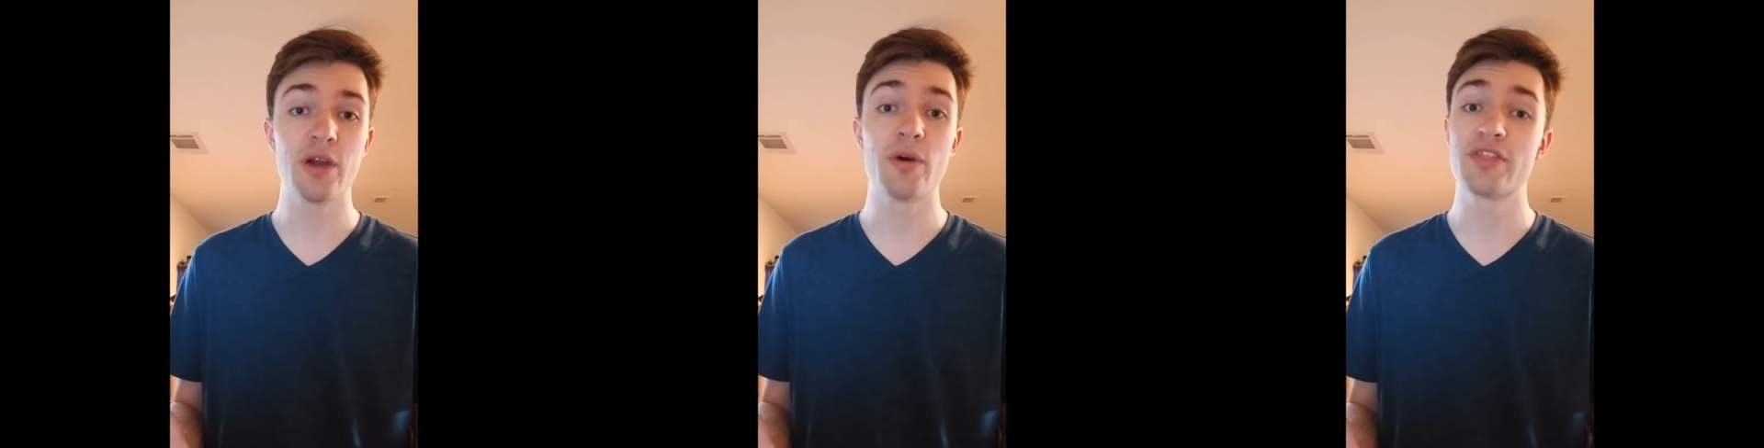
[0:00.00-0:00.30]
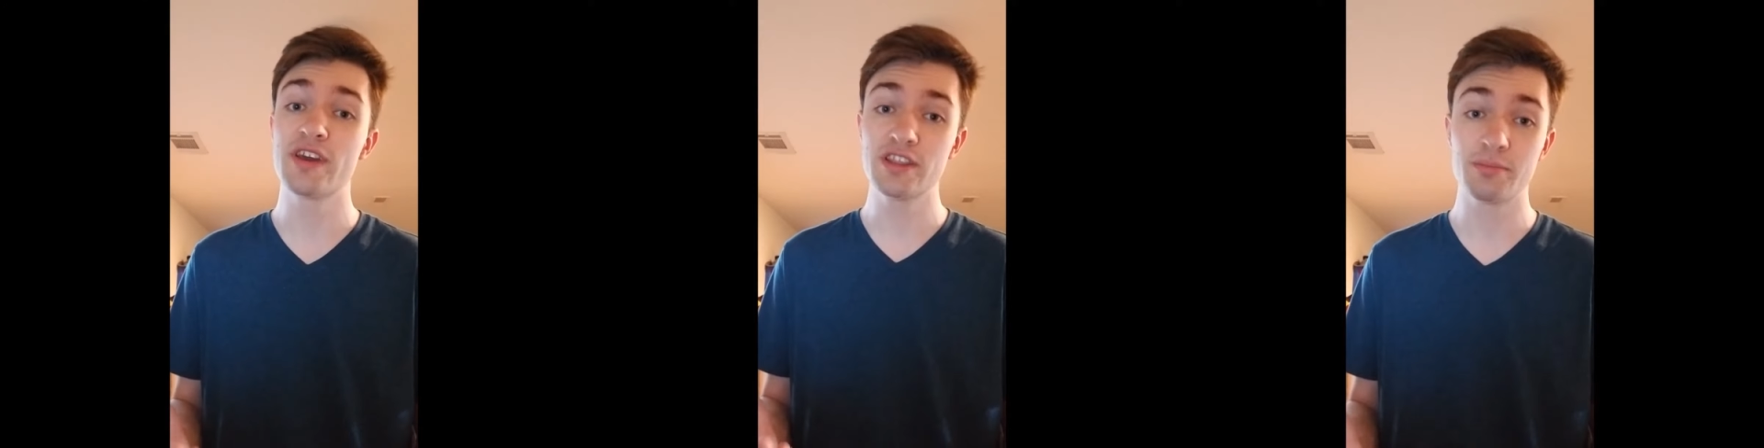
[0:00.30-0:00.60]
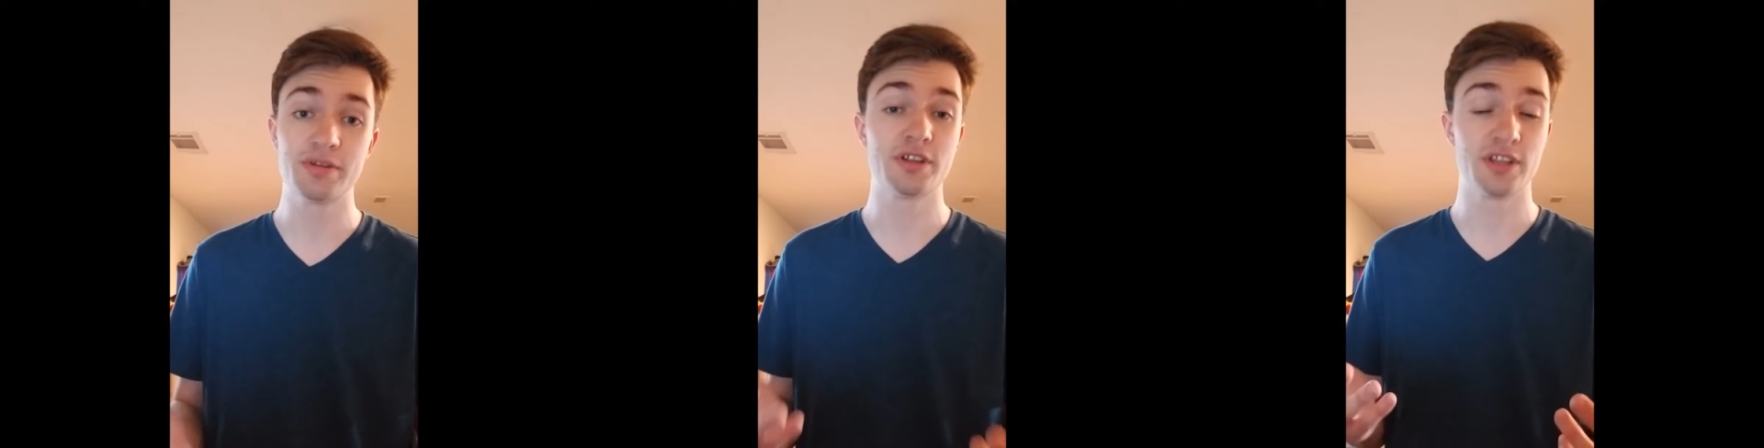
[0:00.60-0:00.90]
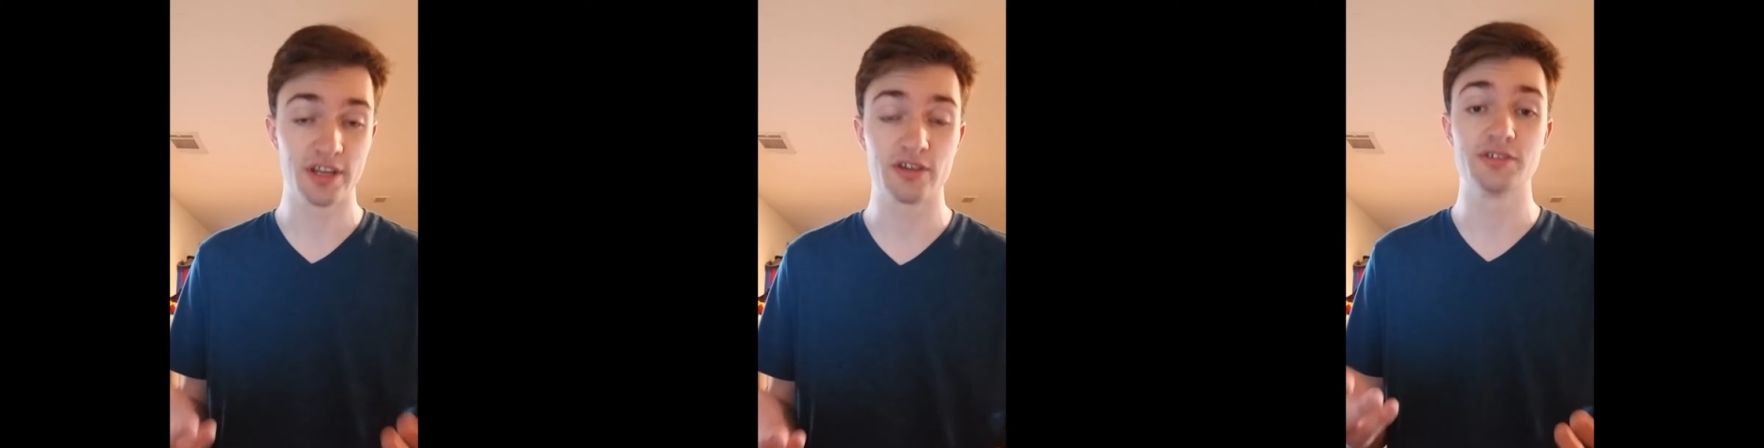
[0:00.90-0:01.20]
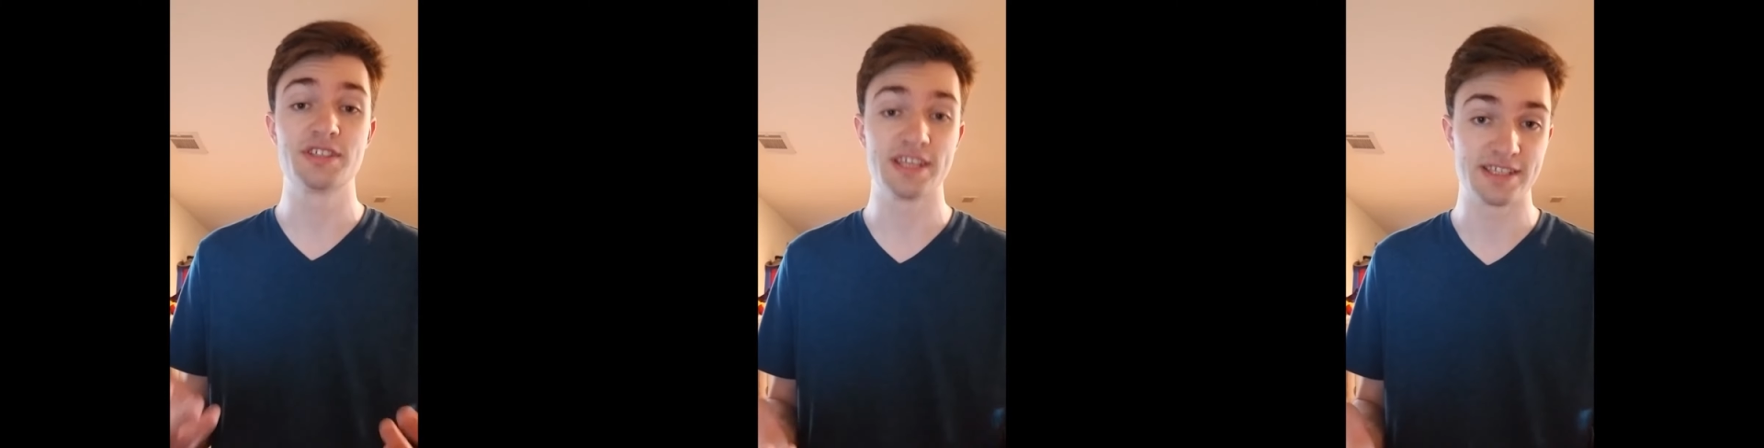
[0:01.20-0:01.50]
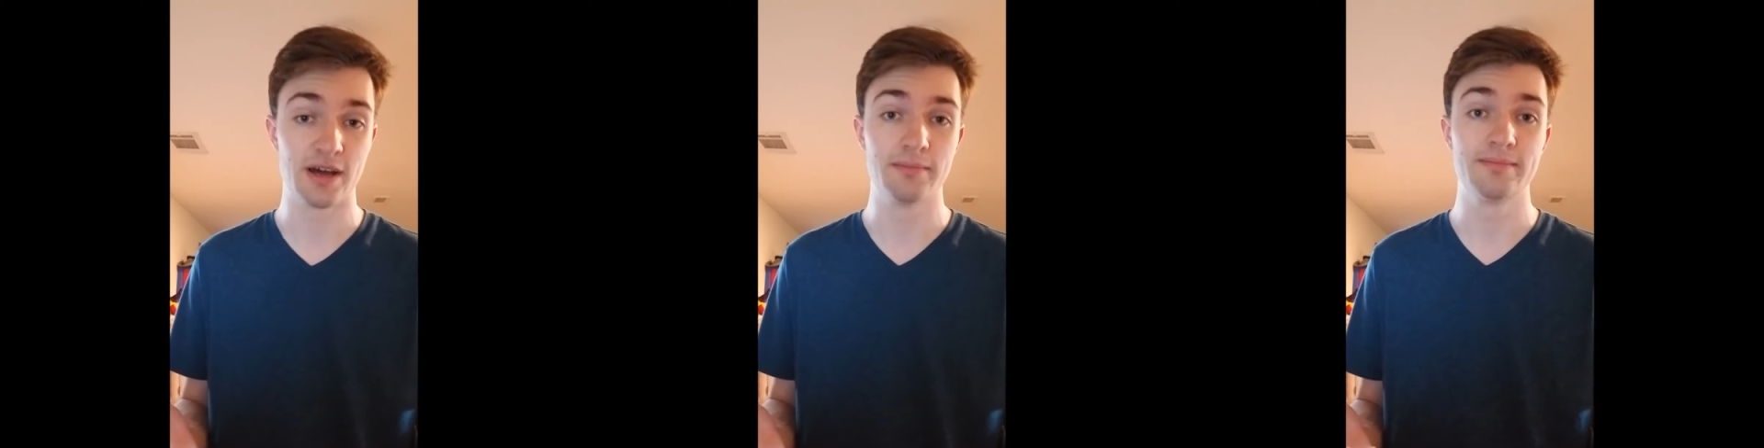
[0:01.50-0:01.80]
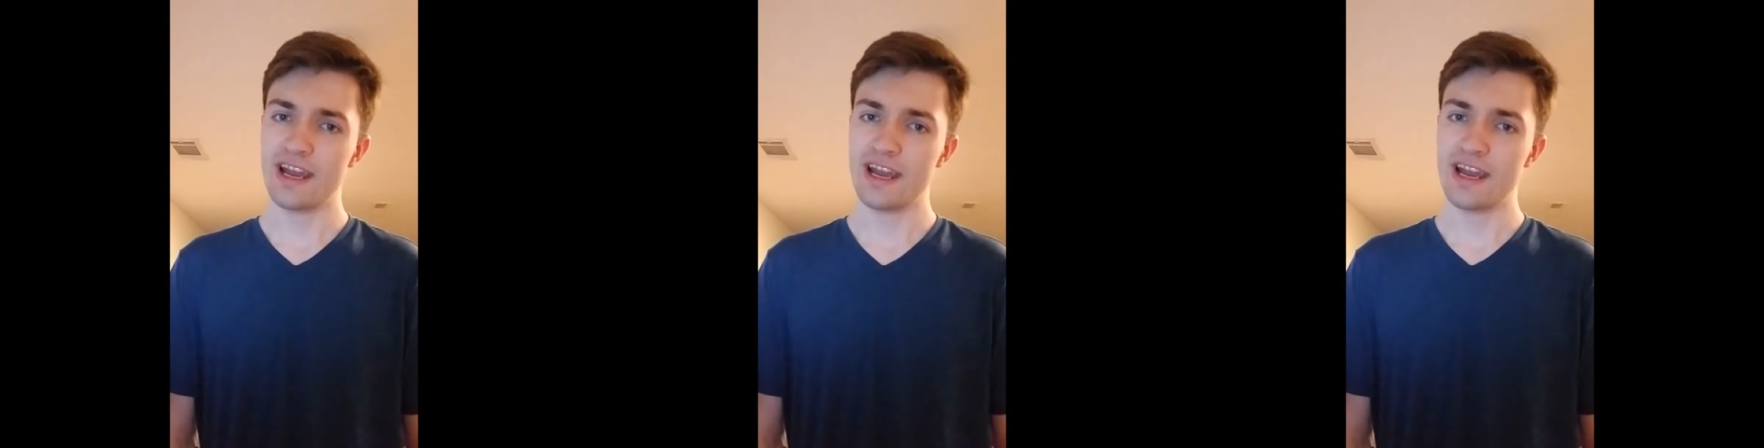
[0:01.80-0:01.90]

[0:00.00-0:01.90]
within the political system.